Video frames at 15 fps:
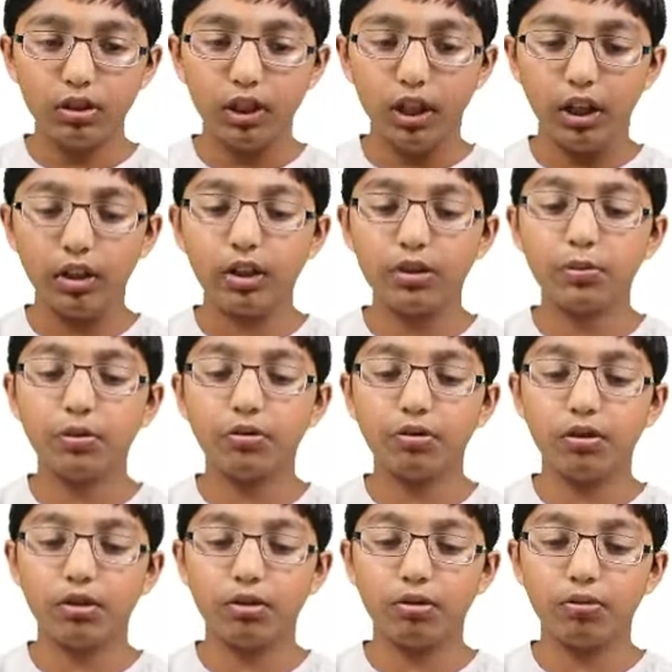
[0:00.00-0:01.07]
now let's
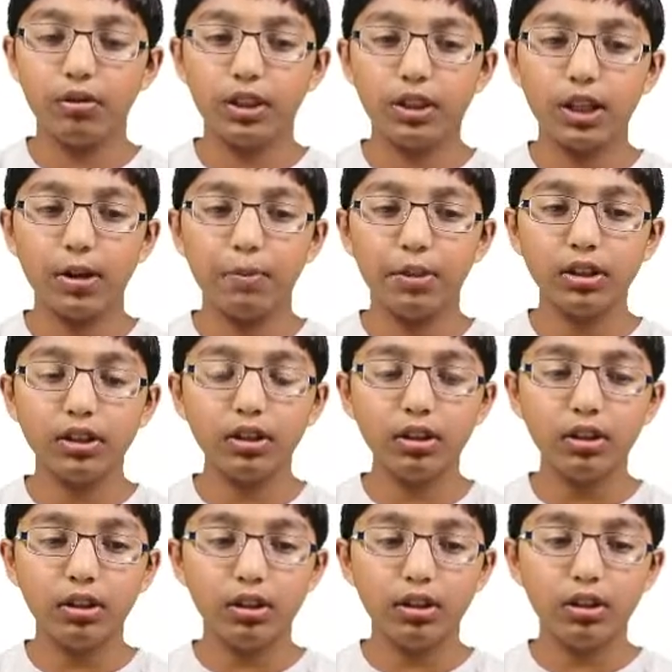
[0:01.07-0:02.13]
move on to the reset button